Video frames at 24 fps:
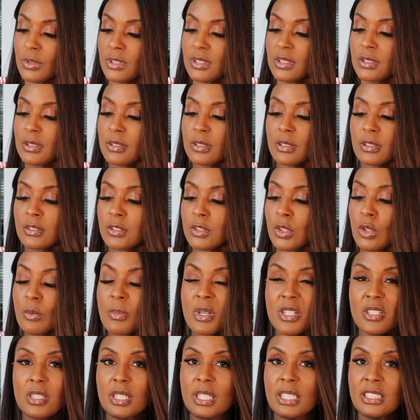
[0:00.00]
It's so
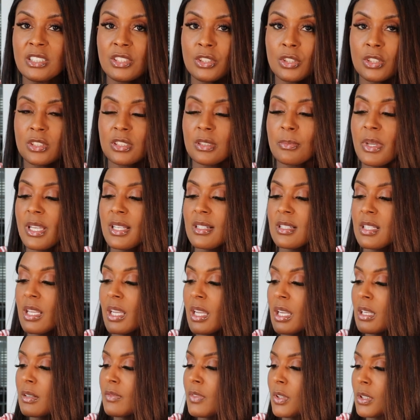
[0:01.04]
much easier to
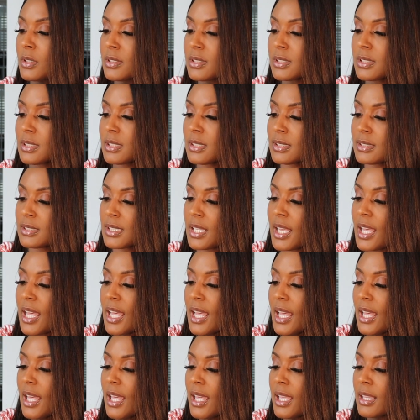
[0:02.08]
maintain versus
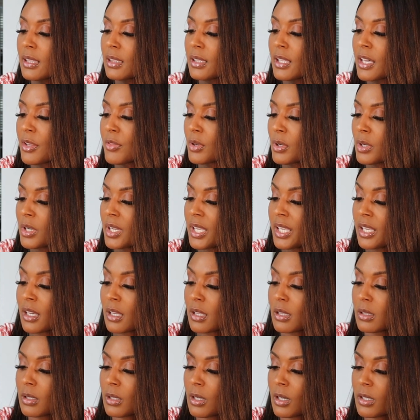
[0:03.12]
a leather and
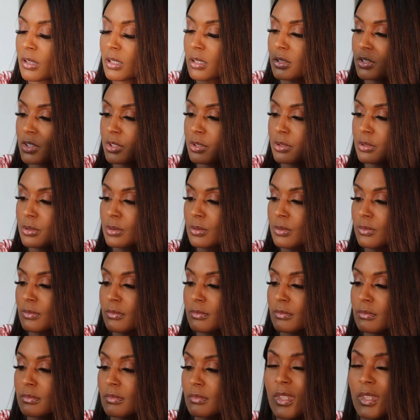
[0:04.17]
cloth shoe.
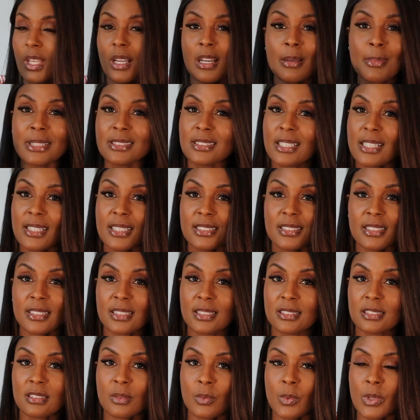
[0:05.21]
I'm excited to
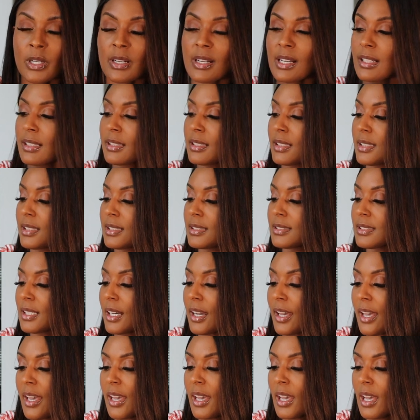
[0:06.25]
get some wear out of these.
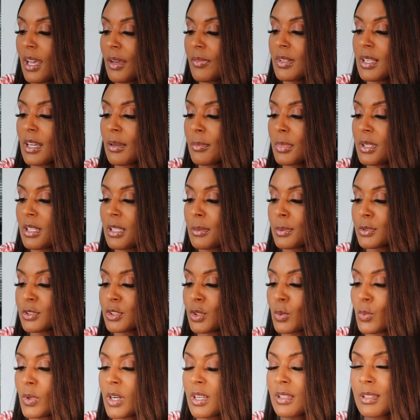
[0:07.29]
I have not been able
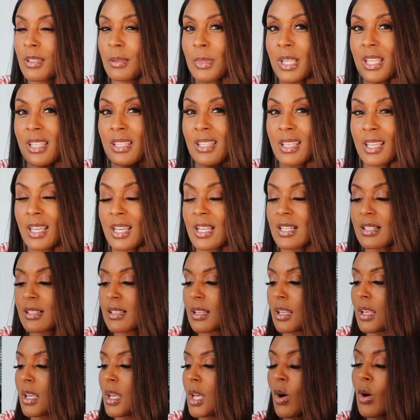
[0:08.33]
to wear them yet.
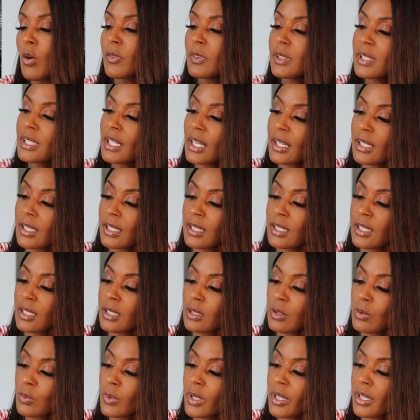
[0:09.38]
Hopefully I can
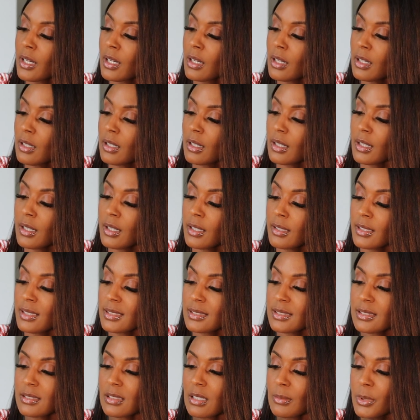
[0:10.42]
get a wear
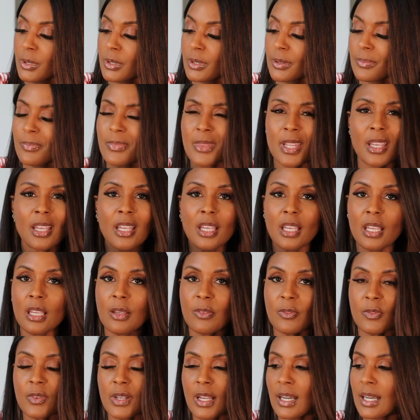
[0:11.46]
this summer.
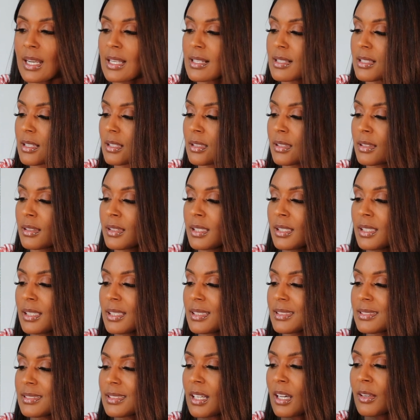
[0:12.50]
If not,
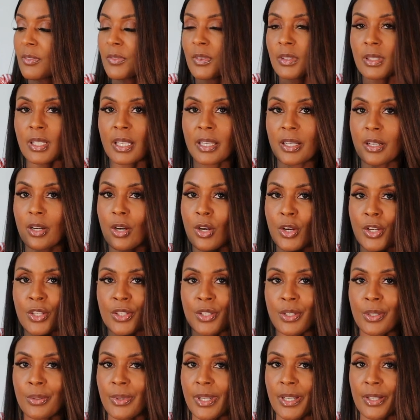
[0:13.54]
these I feel like are
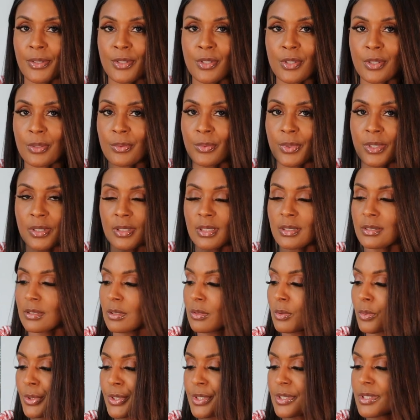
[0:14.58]
year round. You can wear these in
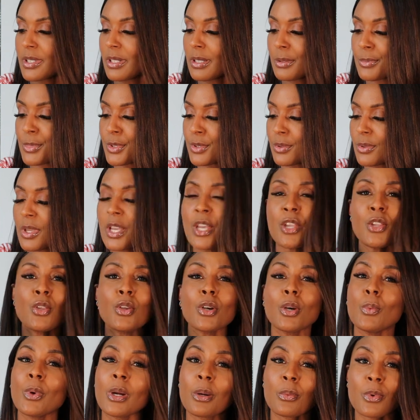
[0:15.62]
the winter time too.
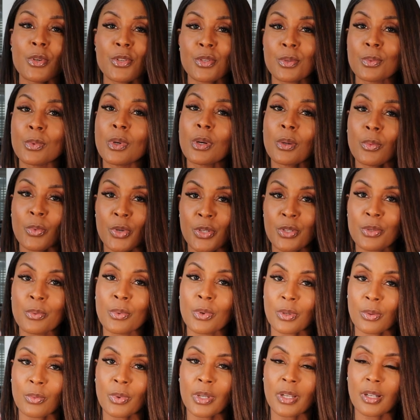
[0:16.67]
You can wear what you want when you
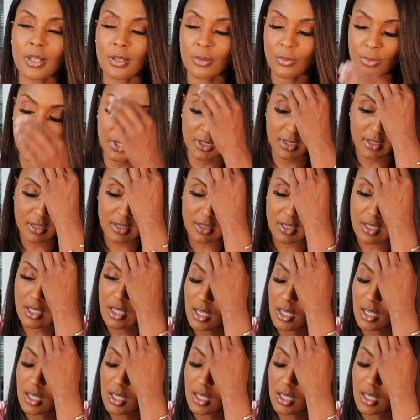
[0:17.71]
want to wear it, really.